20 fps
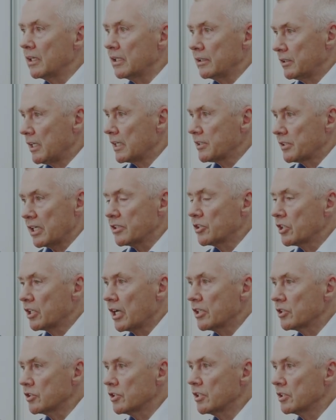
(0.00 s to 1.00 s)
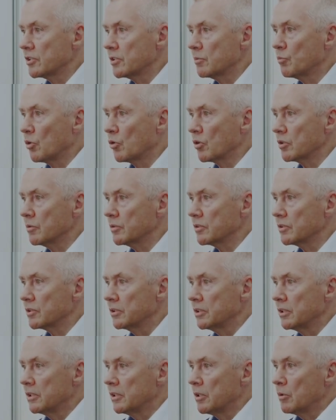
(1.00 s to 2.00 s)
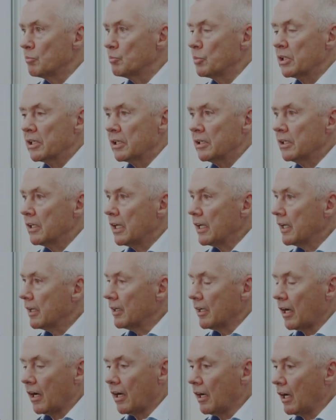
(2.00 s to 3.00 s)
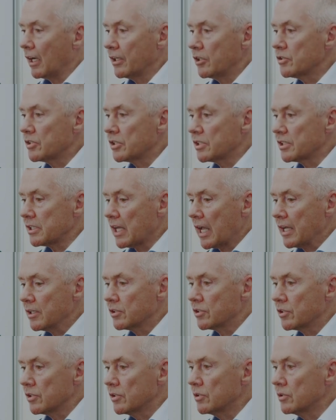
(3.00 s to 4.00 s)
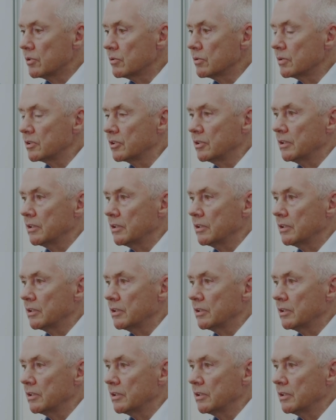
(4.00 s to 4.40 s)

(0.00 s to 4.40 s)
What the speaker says: yes, education is important, but I used to say to